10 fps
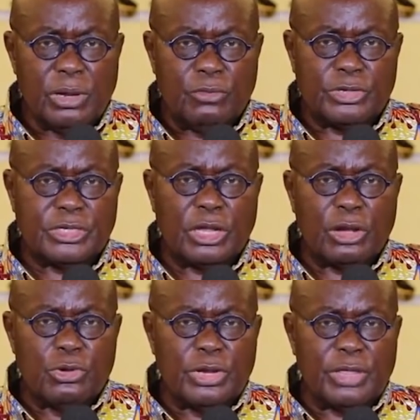which
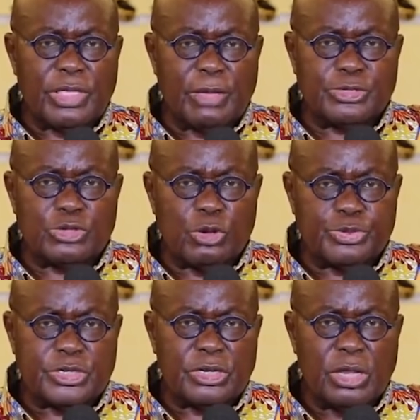included the
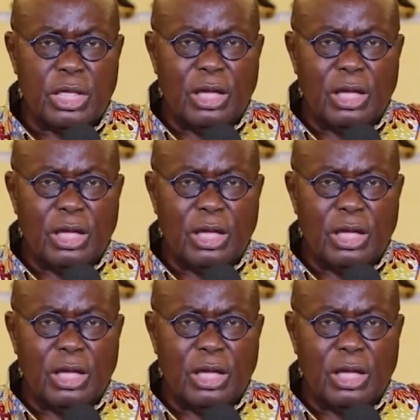absorption